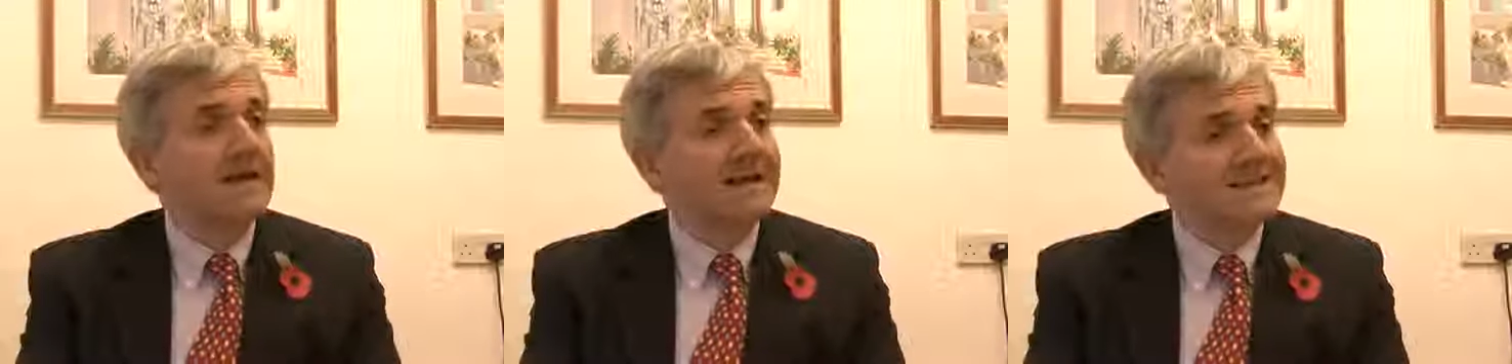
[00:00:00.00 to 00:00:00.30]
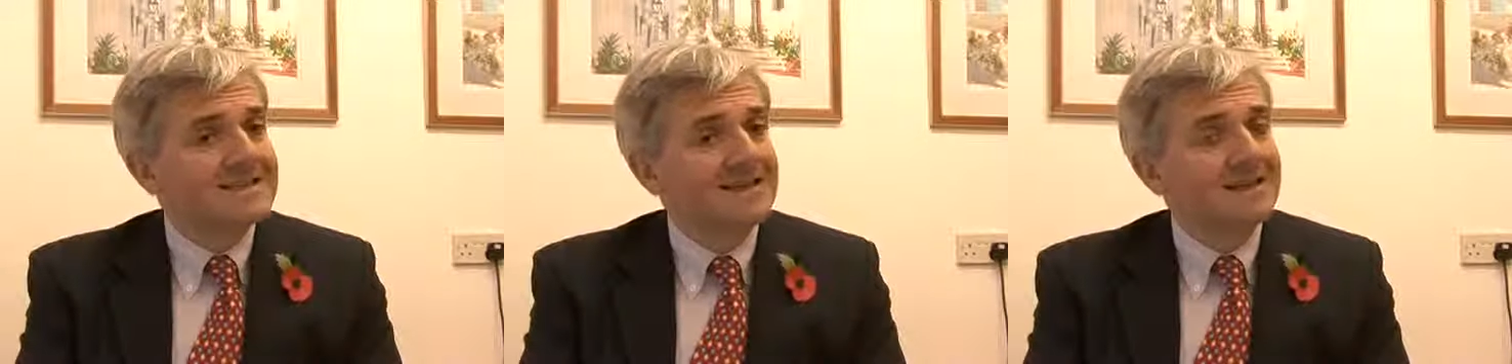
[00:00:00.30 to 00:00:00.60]

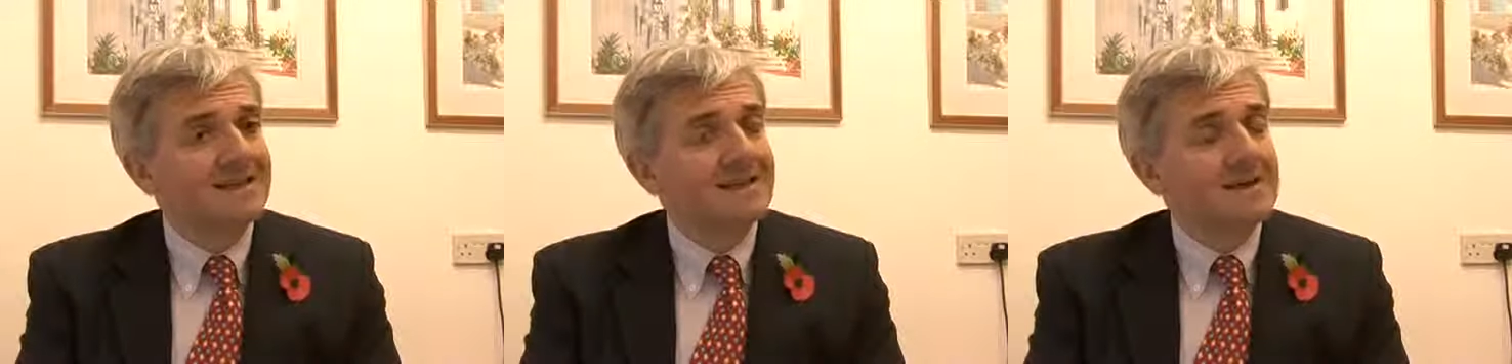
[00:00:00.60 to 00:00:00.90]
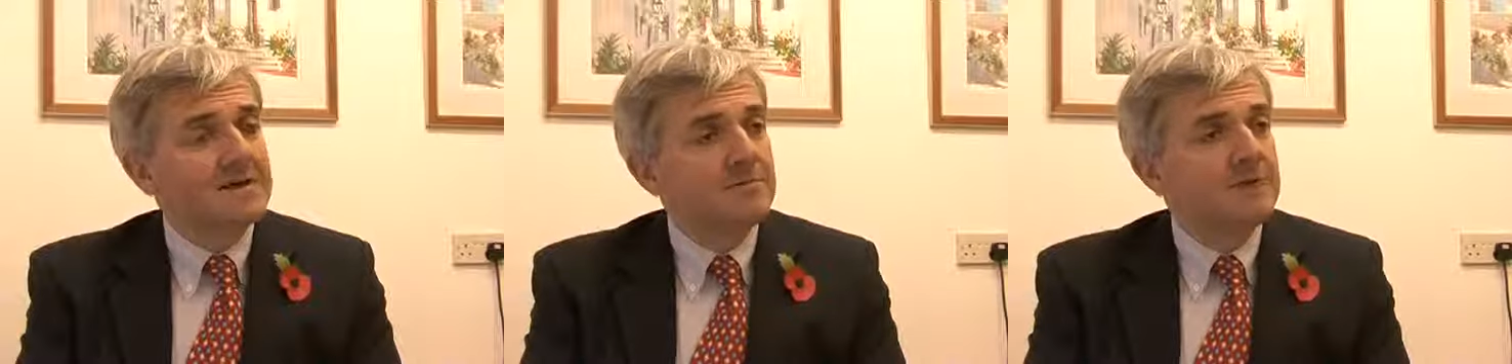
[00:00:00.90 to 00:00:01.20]
And secondly,
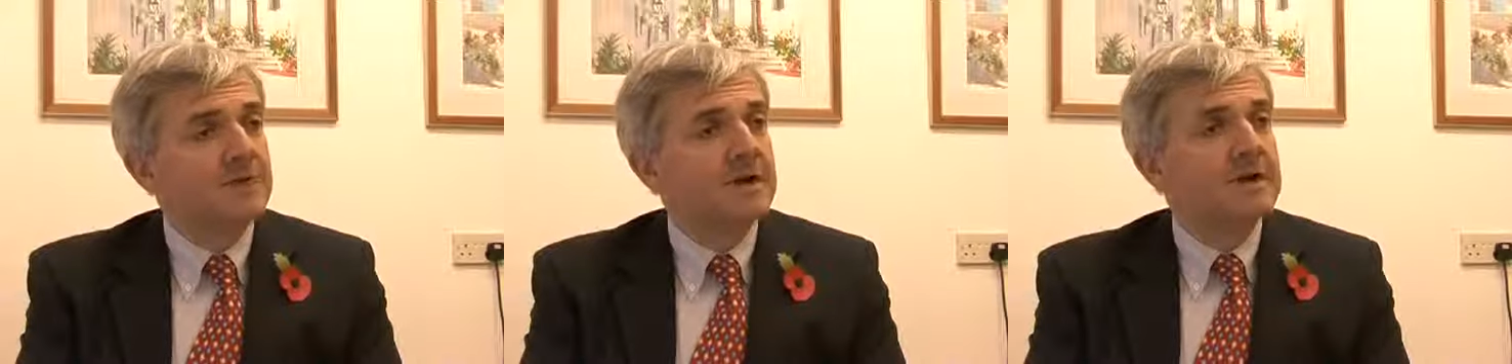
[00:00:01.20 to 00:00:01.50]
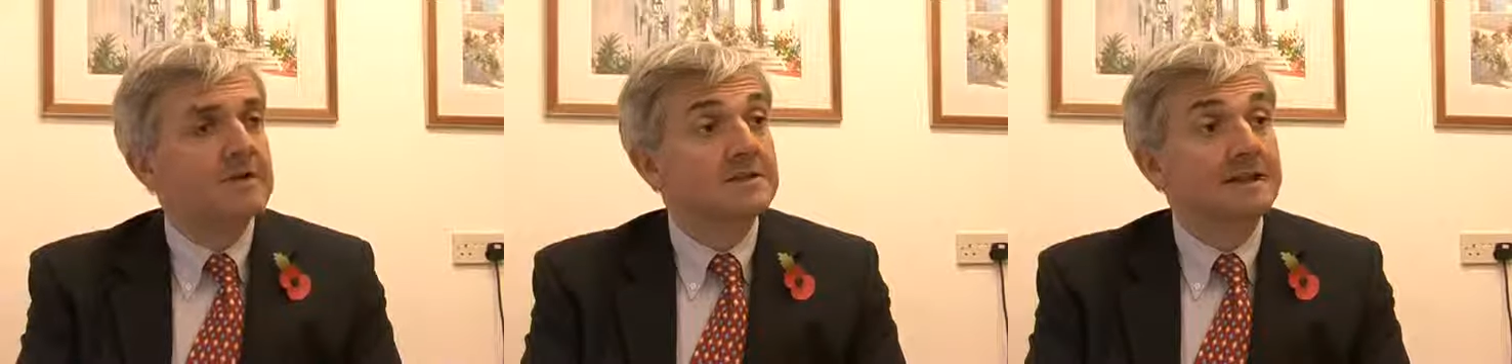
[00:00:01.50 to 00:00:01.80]
it
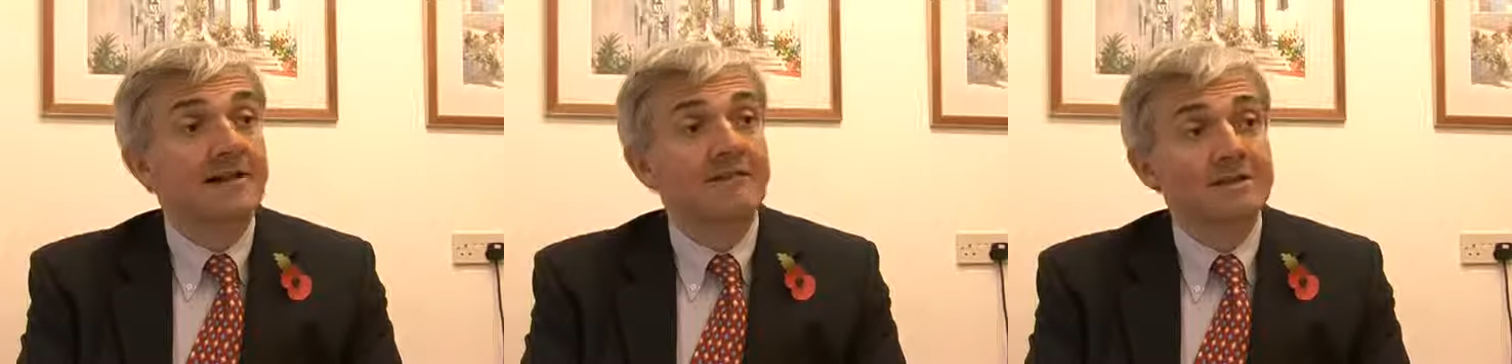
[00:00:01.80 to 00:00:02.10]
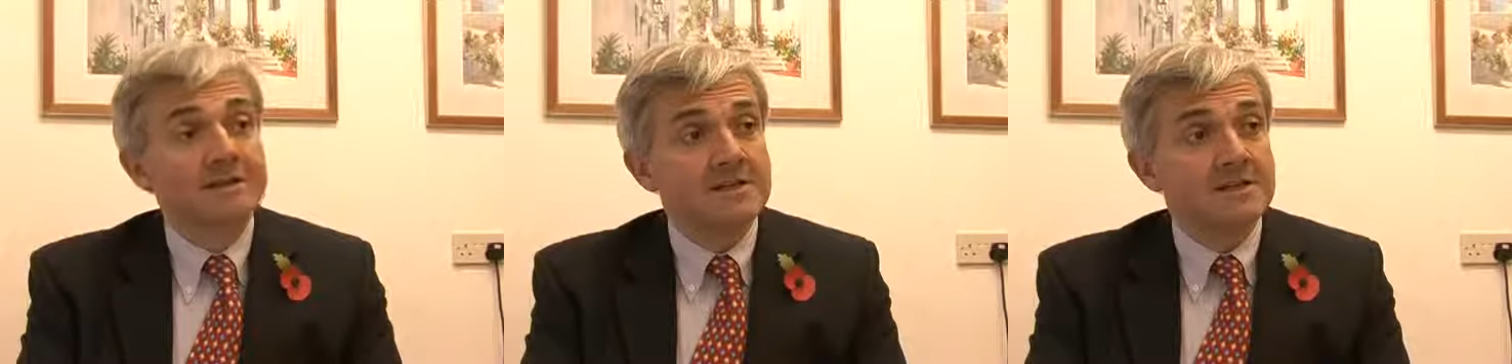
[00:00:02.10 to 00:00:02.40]
provides
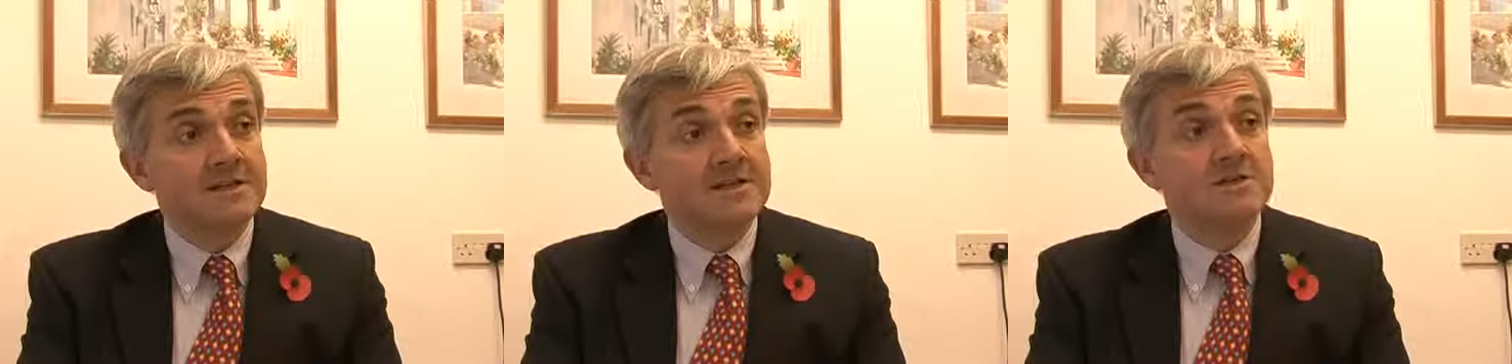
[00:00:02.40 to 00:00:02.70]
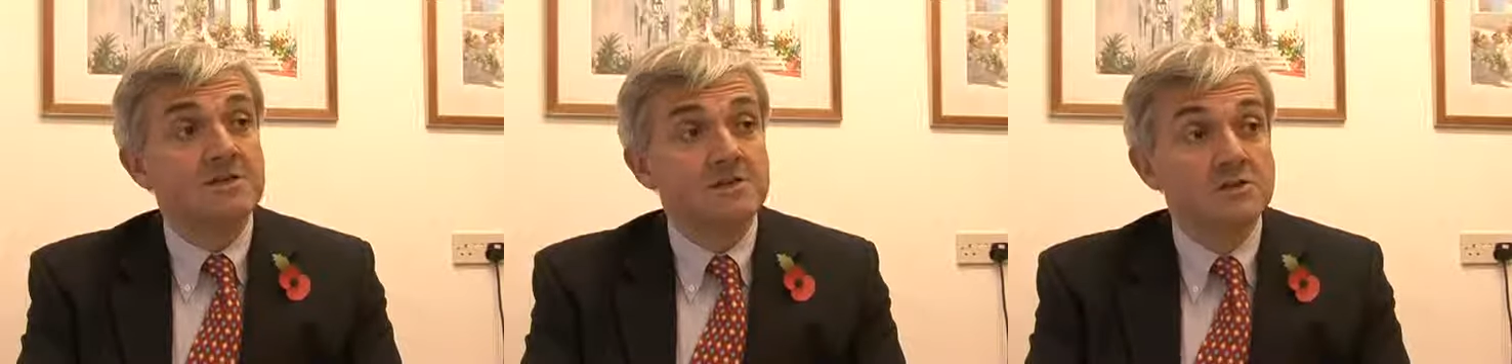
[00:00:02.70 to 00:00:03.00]
guarantees
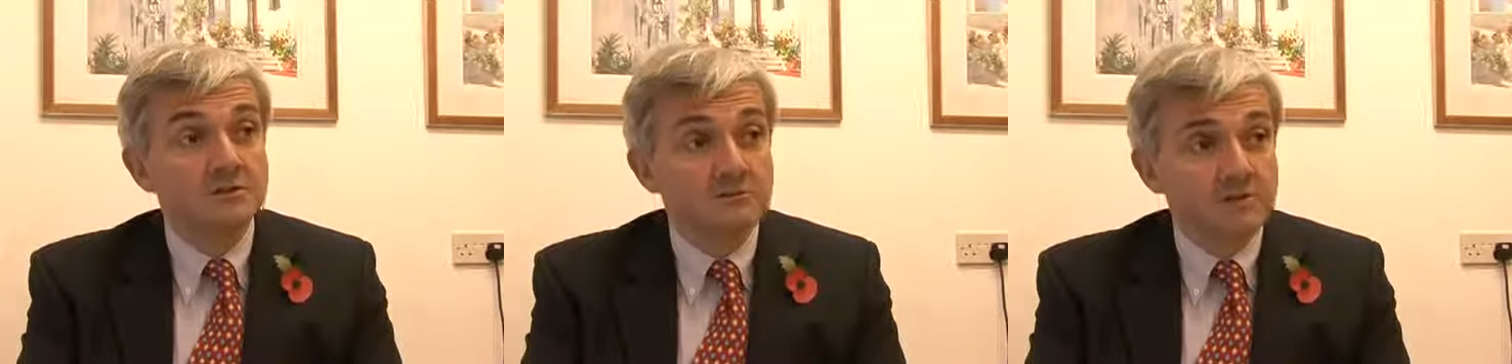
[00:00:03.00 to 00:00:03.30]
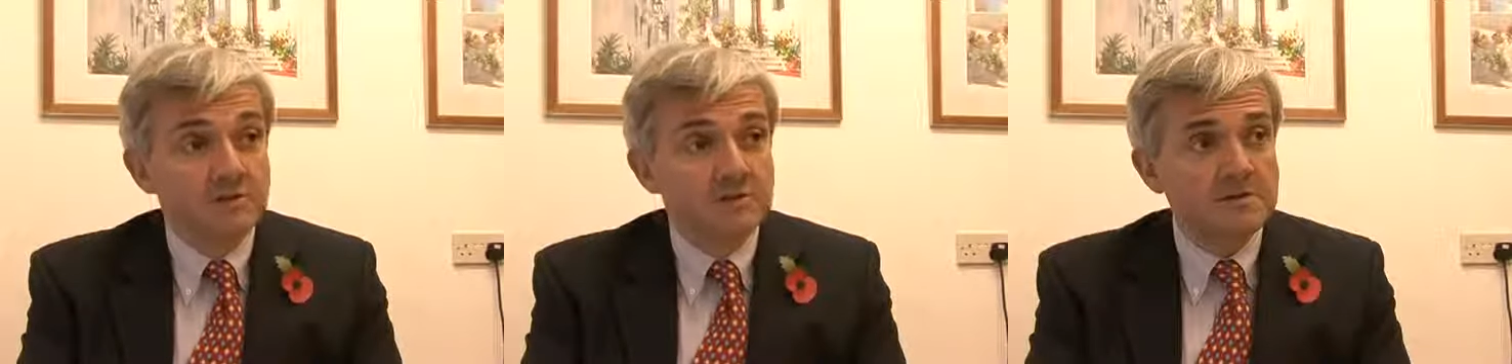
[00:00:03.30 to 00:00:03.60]
to
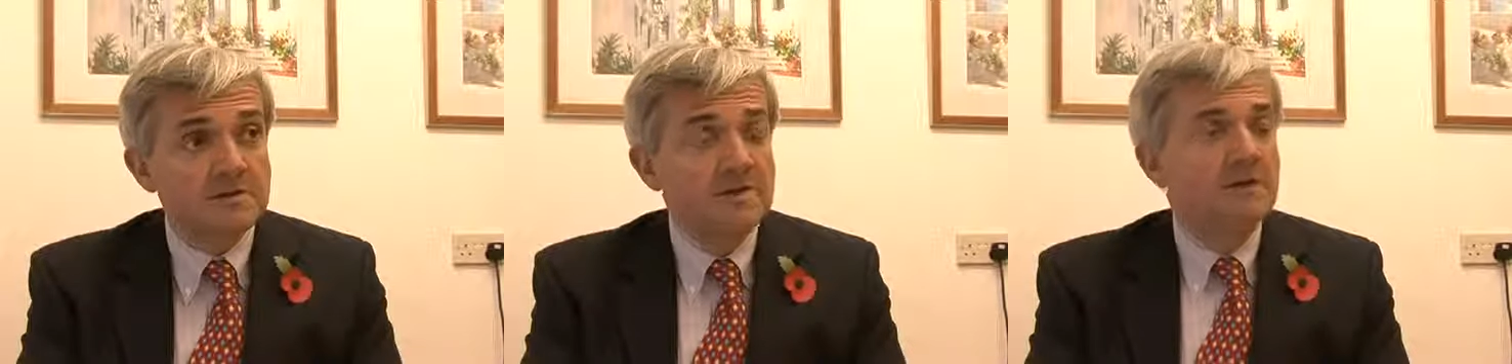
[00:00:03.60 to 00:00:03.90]
students